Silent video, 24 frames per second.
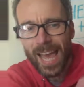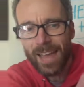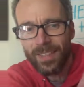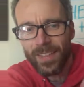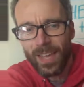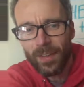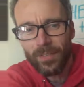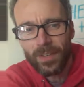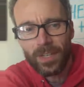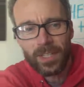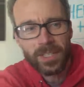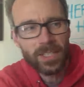The
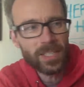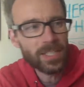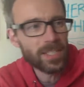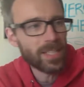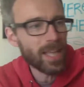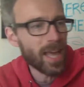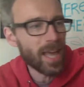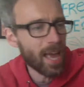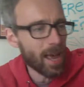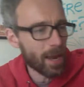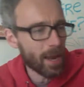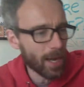evidence is
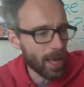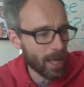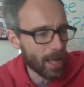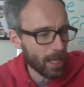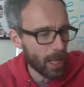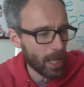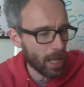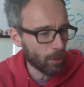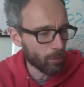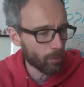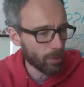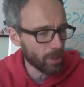there, and
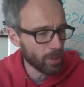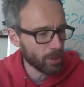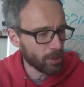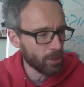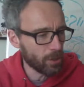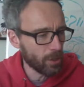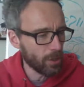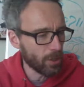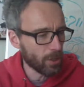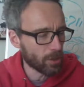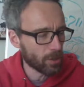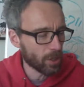I'll read it to you.